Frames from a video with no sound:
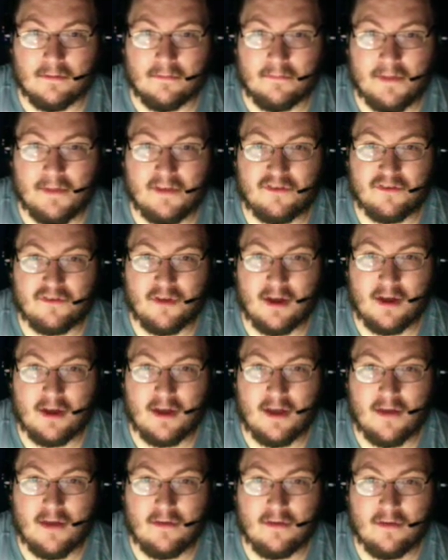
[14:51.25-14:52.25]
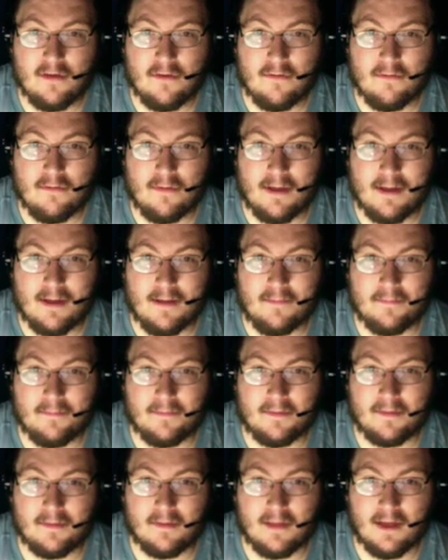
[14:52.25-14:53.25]
make sure you
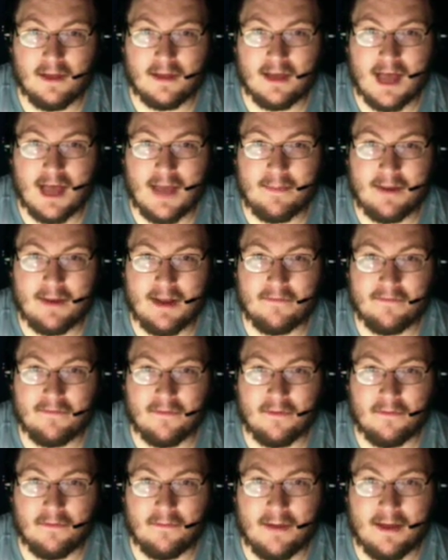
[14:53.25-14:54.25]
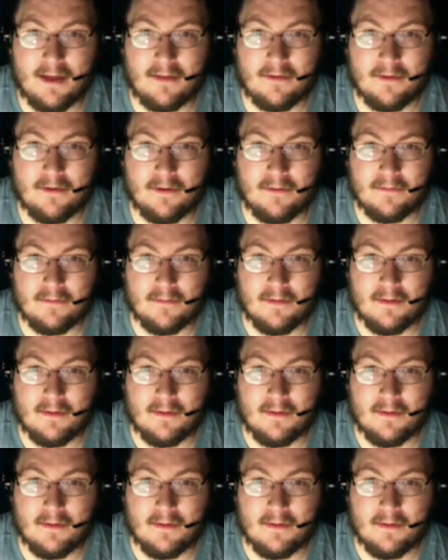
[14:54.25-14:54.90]
accommodate for the weather.